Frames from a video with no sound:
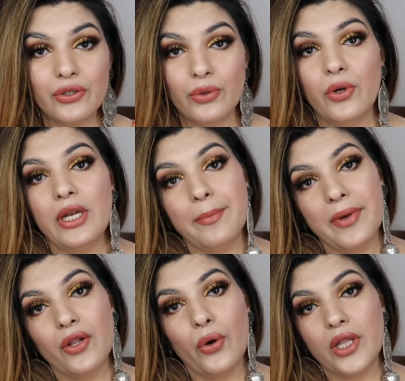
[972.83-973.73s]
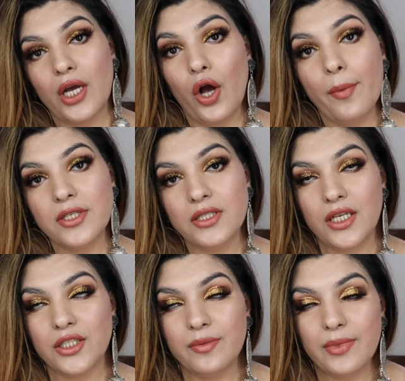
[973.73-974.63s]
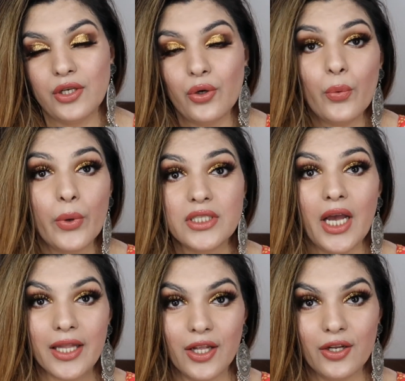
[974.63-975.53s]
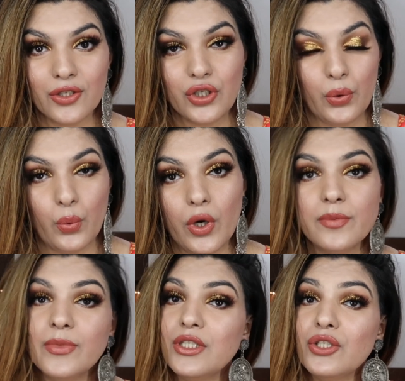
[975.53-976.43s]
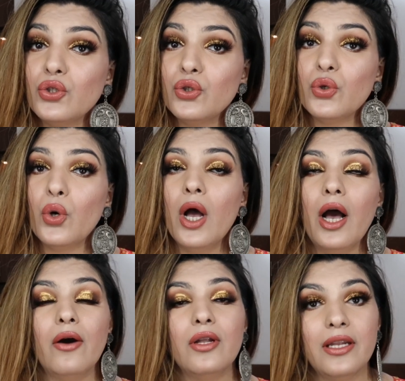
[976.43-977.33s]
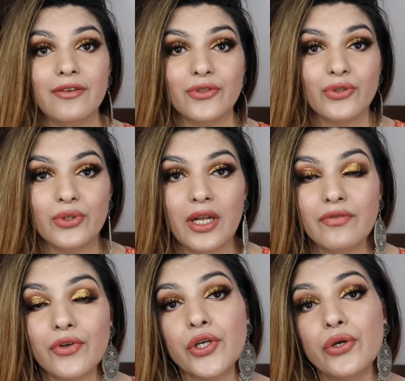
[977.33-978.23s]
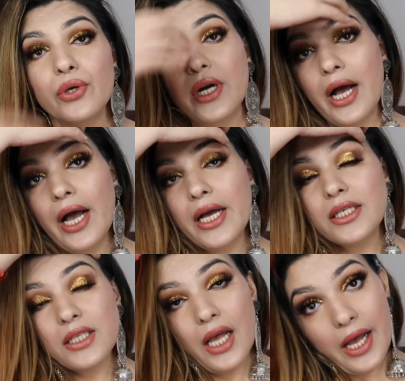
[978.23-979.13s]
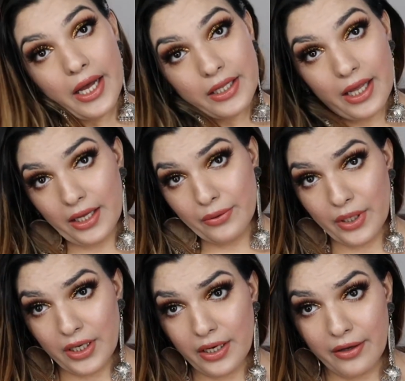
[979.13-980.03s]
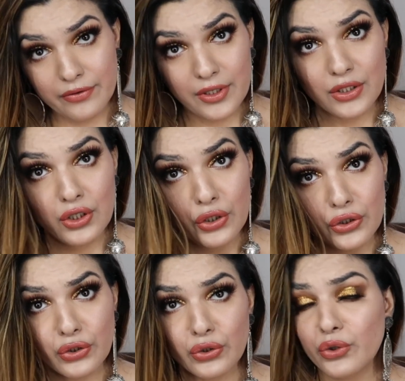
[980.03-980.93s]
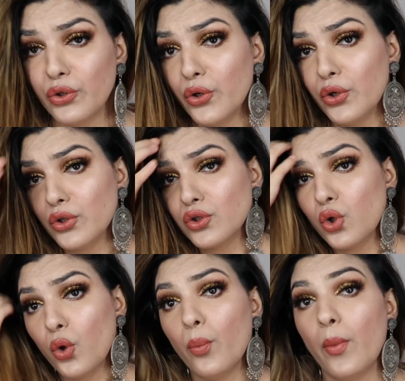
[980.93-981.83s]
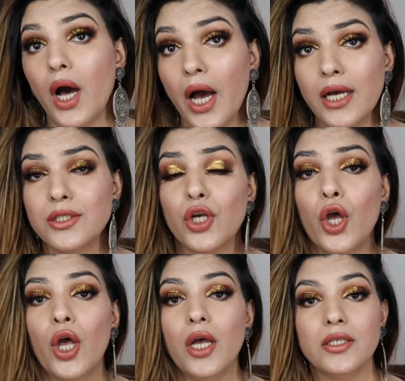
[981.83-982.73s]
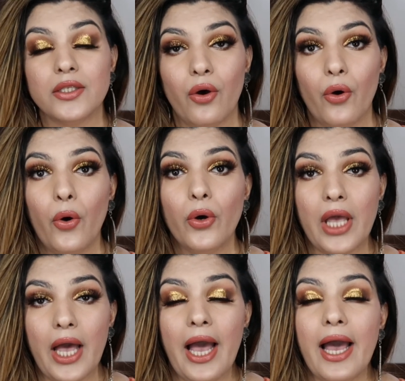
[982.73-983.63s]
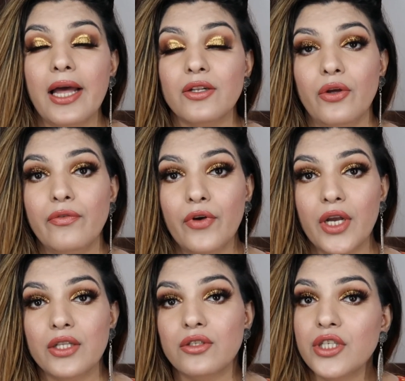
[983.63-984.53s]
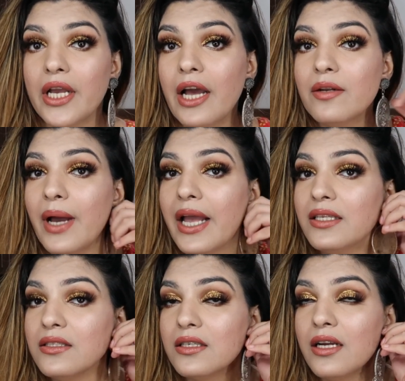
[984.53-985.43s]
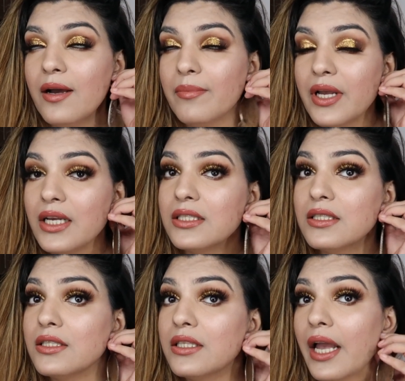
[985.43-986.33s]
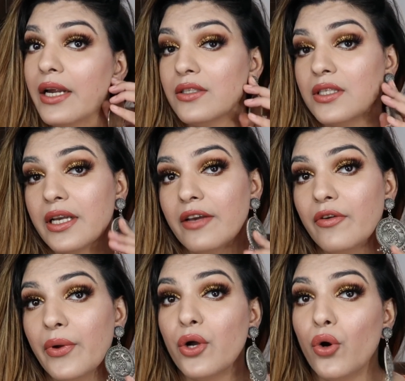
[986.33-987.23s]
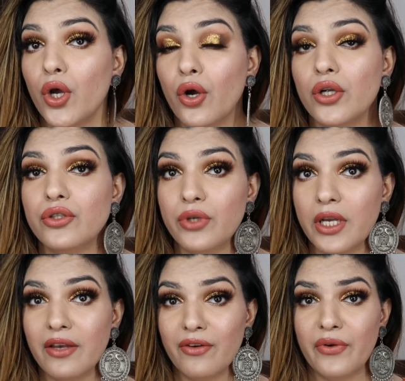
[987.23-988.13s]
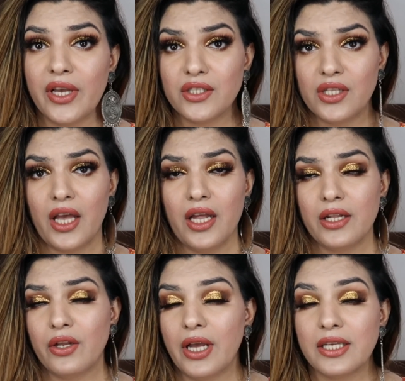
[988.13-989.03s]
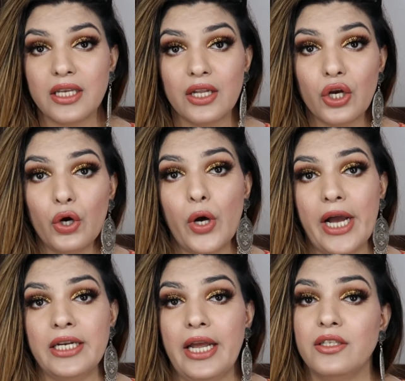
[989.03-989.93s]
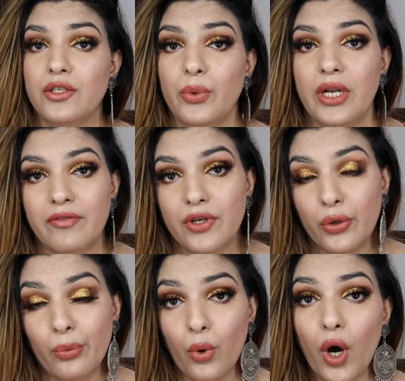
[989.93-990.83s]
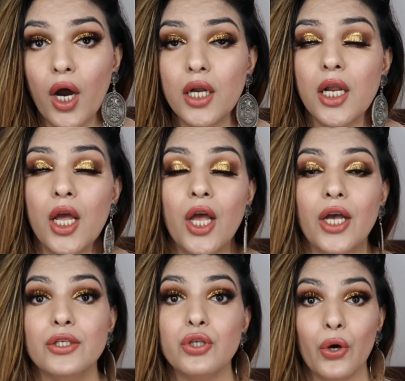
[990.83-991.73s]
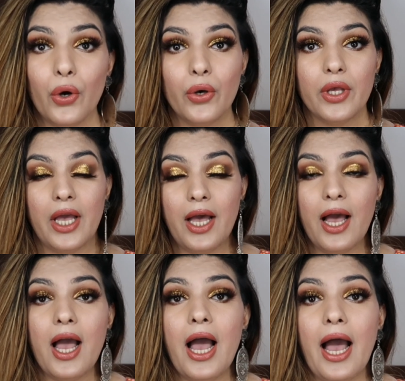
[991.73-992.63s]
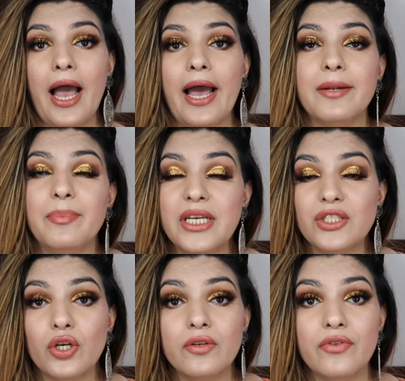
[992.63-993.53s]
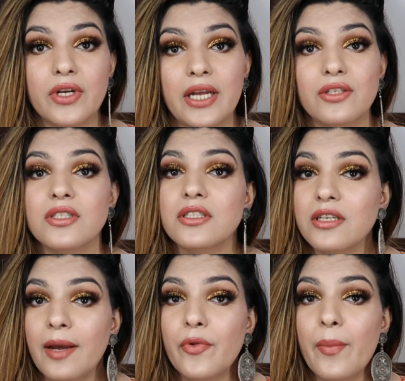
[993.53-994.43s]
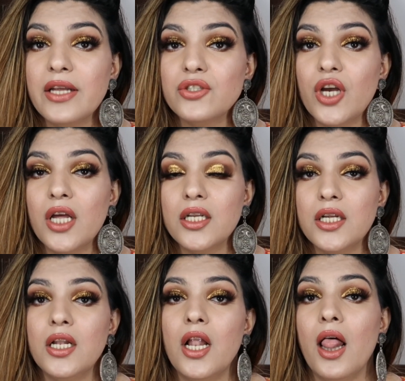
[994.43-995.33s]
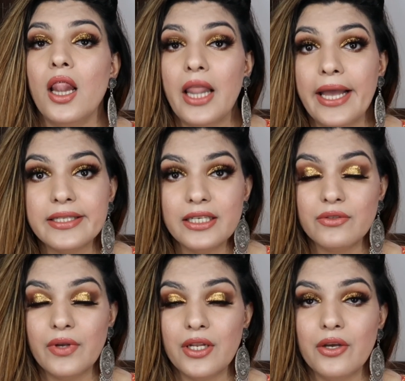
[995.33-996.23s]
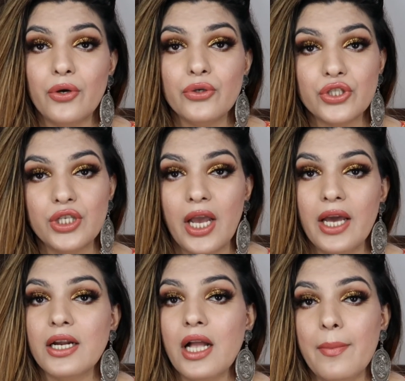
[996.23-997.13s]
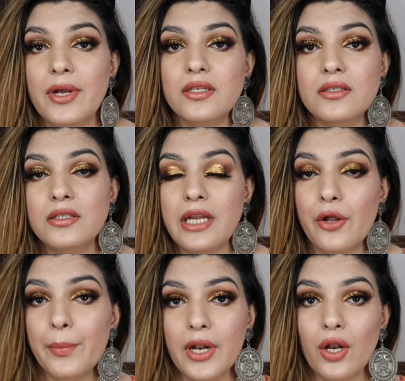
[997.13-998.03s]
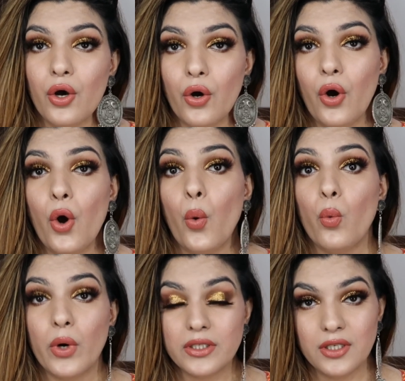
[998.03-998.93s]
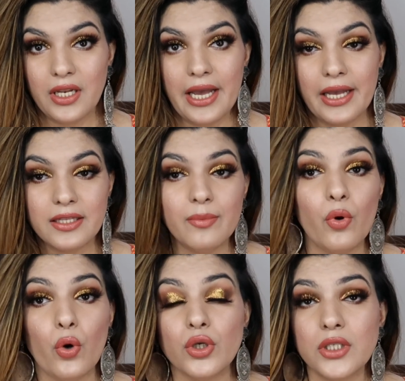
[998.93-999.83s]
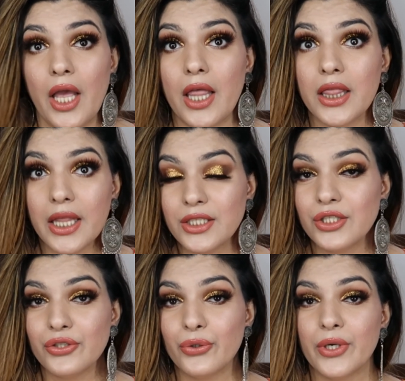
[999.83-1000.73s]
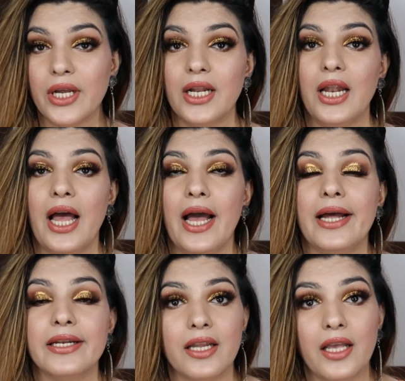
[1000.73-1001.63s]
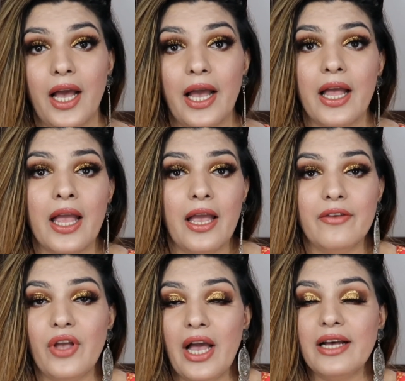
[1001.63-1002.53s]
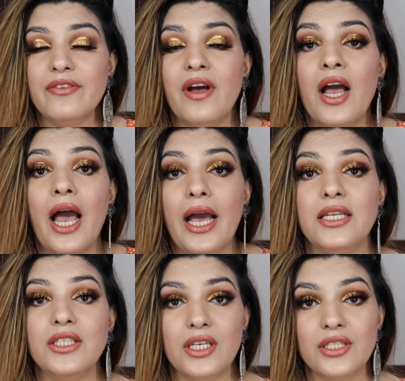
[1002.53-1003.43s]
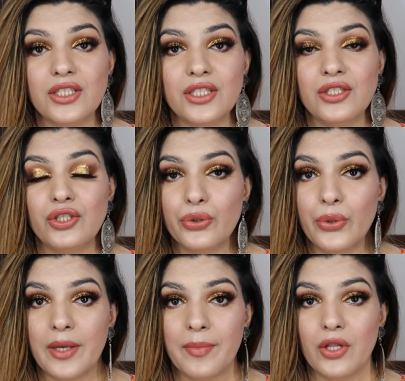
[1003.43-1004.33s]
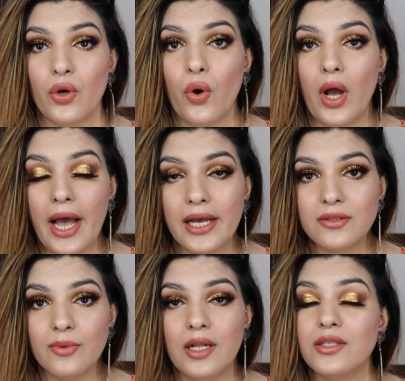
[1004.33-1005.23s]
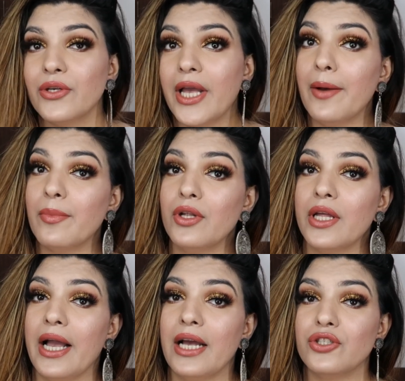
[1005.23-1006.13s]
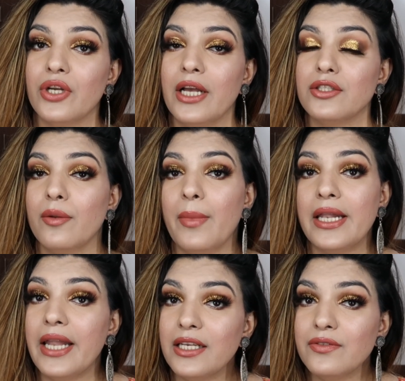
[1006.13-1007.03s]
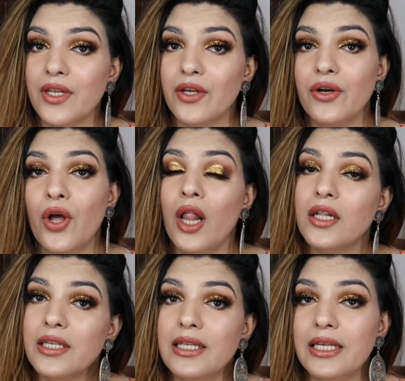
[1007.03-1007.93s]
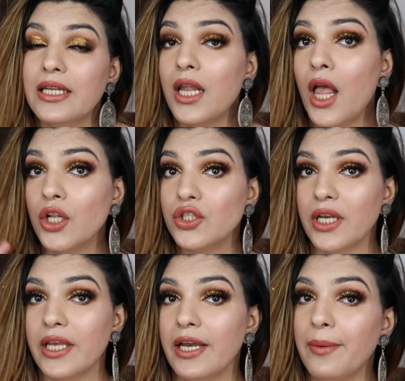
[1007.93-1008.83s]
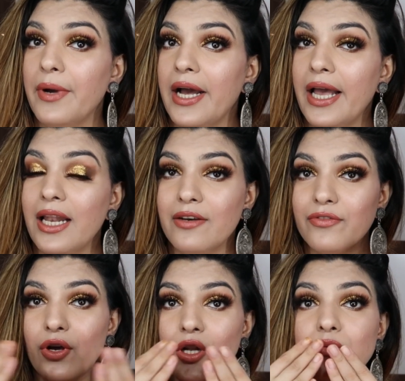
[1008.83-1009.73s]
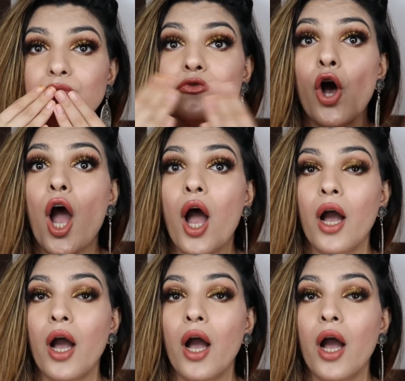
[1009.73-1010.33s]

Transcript: Do let me know in the comment section below which other looks you want me to do. I would love to do that for you guys, and I really love this look so much. So yeah, and don't forget to check out my Instagram because there's a giveaway going on, 3 giveaways there, and you guys can go and enter whatever you want. So yeah, and please don't forget to subscribe to my channel, like this video, share, comment down below what you like the most in this tutorial. And yeah, if you have any suggestions, do let me know as well. So yeah, I'm gonna catch you guys on my next video. Till then, take care, bye. I love you all.